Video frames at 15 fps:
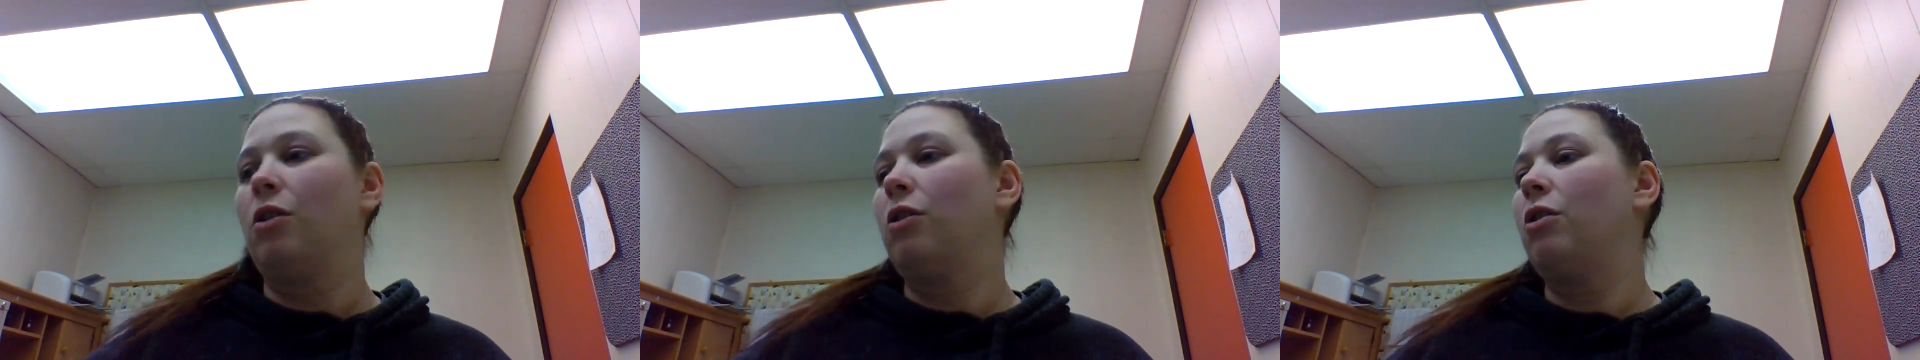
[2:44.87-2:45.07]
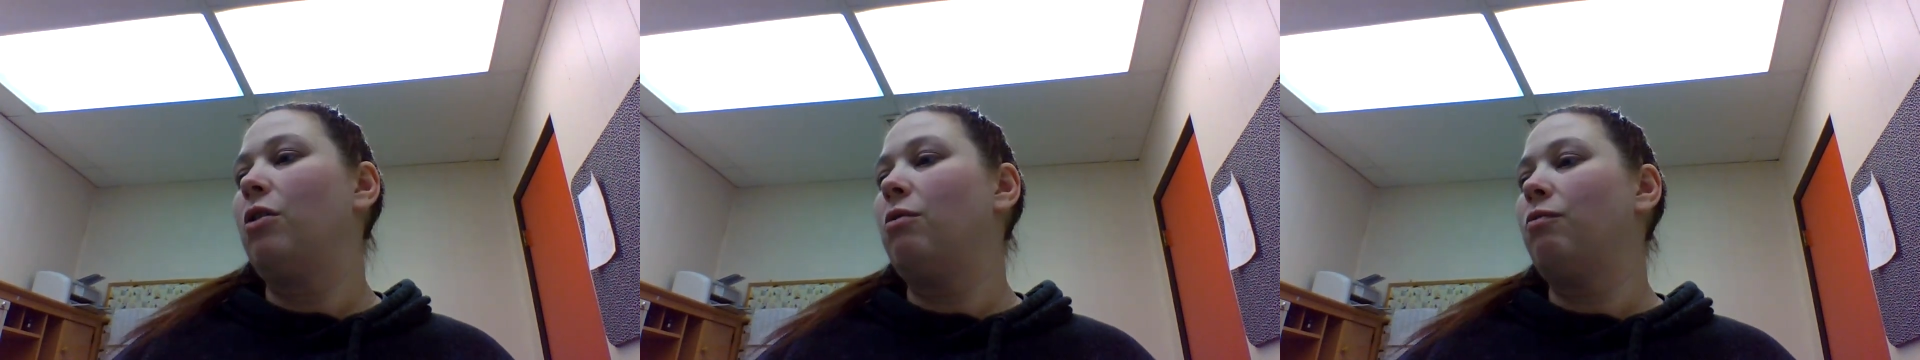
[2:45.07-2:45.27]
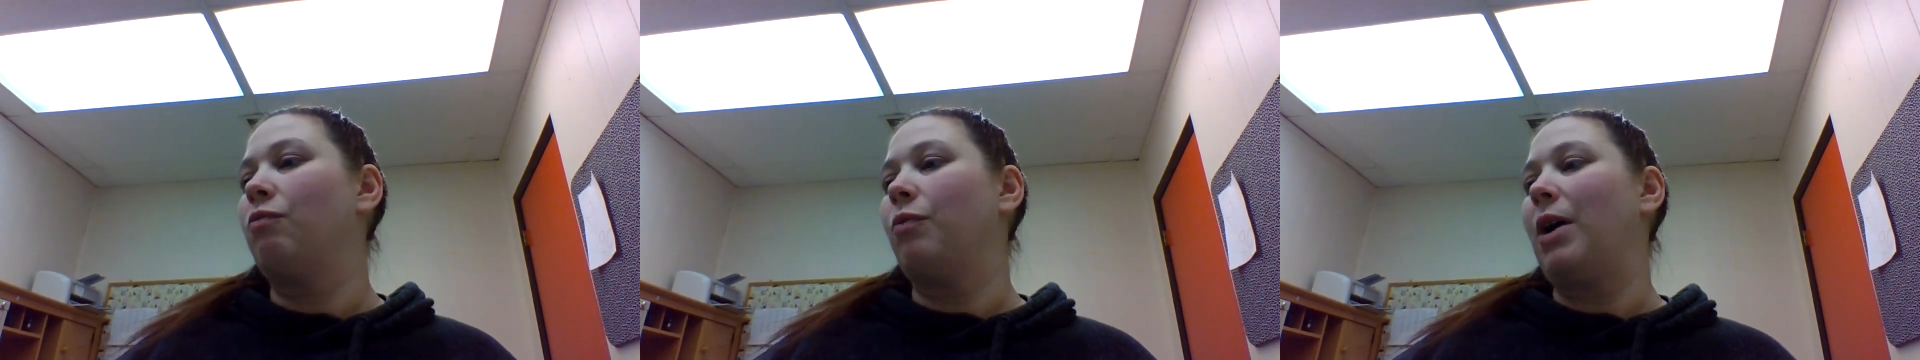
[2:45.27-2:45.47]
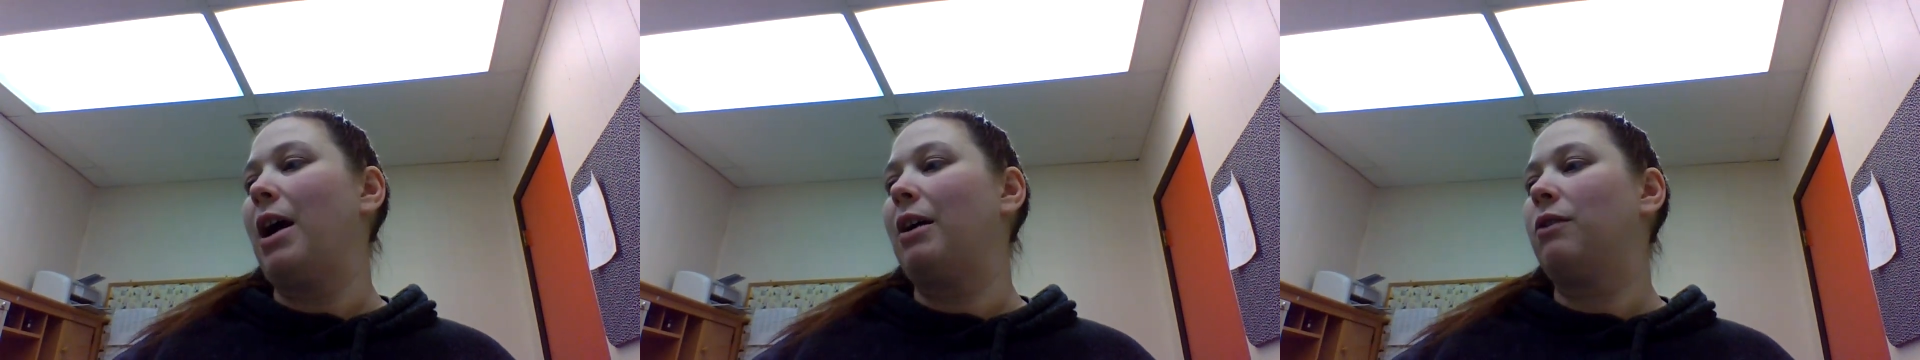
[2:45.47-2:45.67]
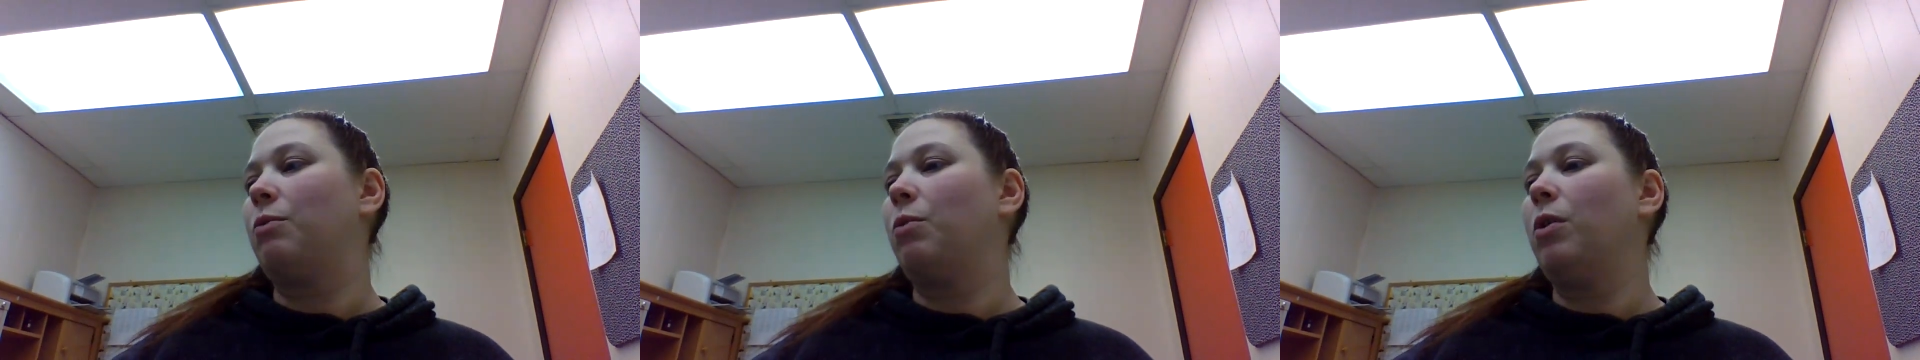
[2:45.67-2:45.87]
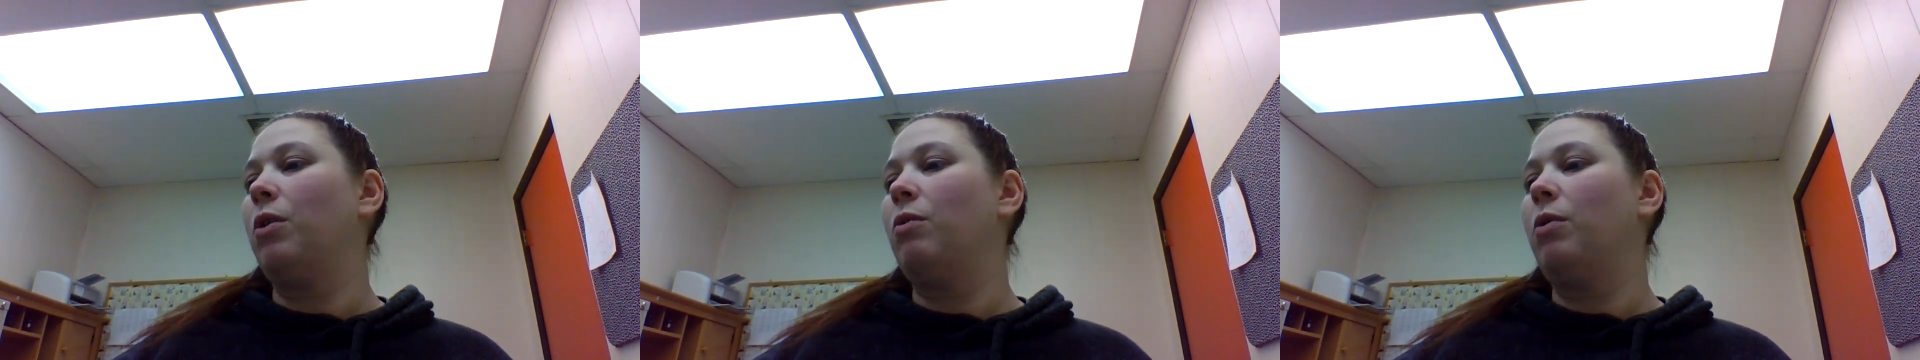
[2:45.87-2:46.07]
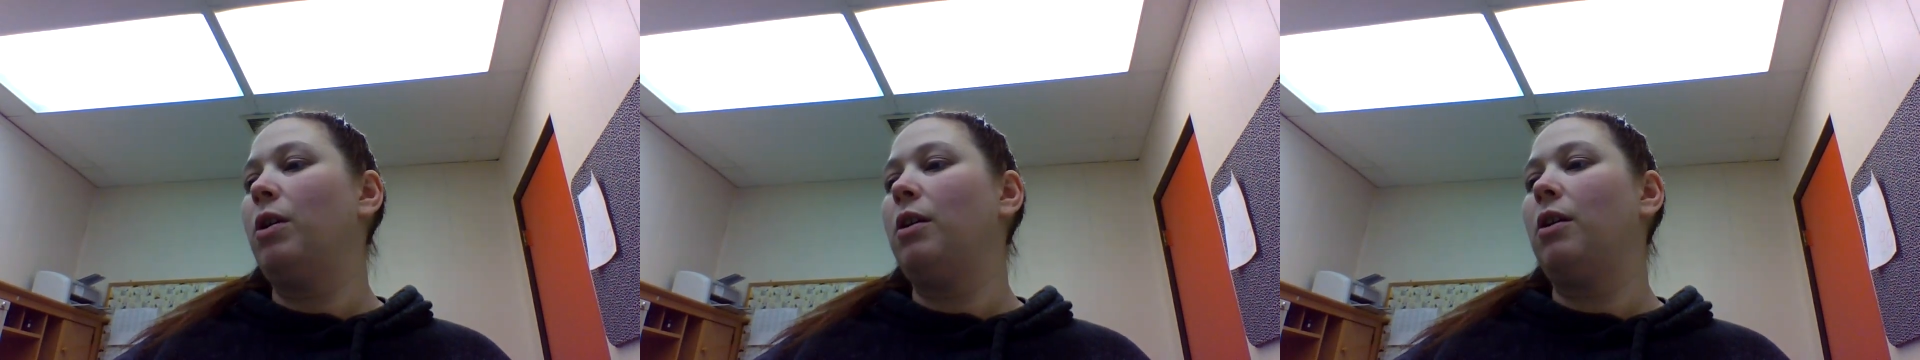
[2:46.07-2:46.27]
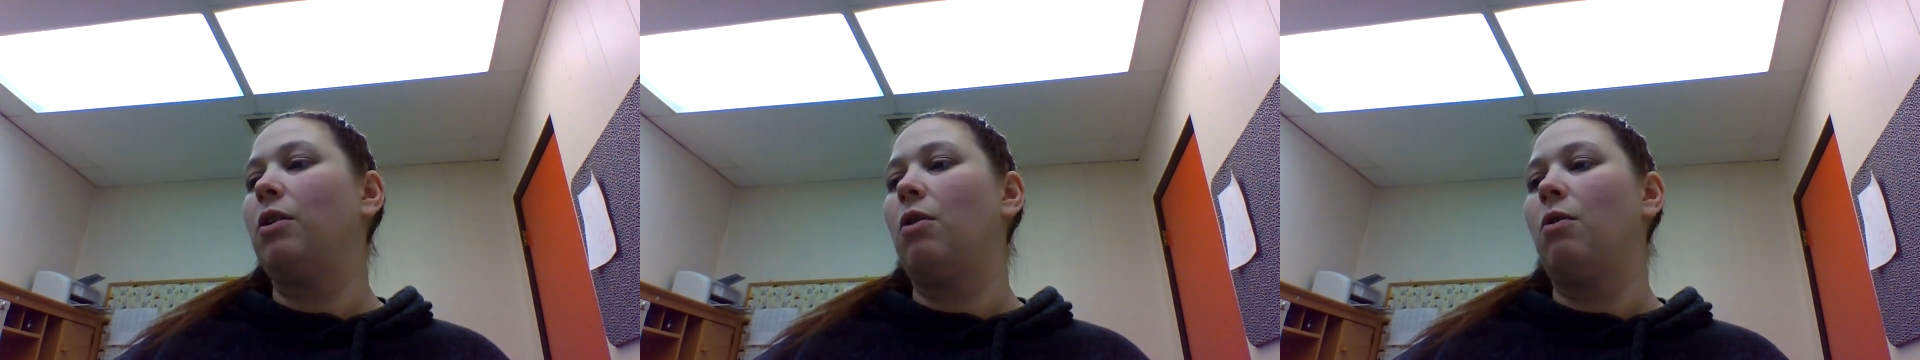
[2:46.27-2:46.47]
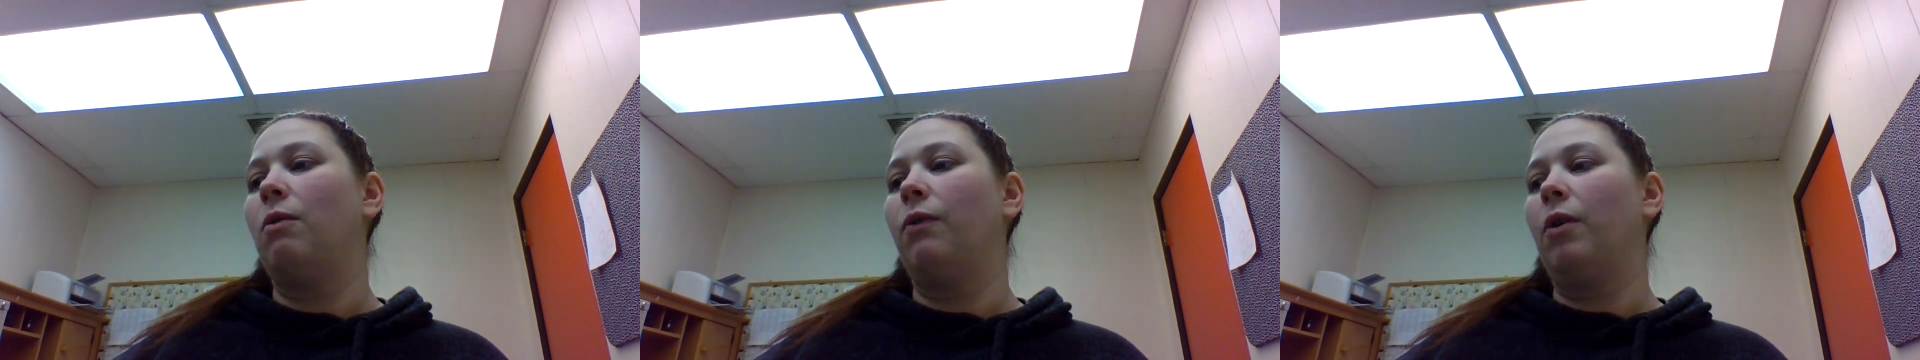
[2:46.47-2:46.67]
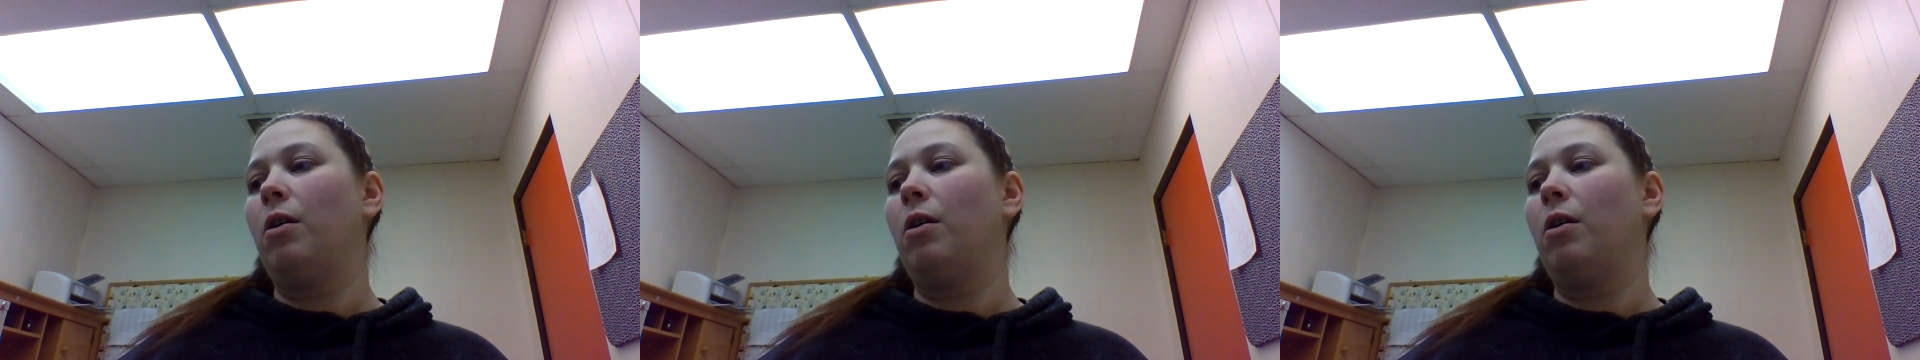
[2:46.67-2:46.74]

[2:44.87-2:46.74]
Correct. We're going to go over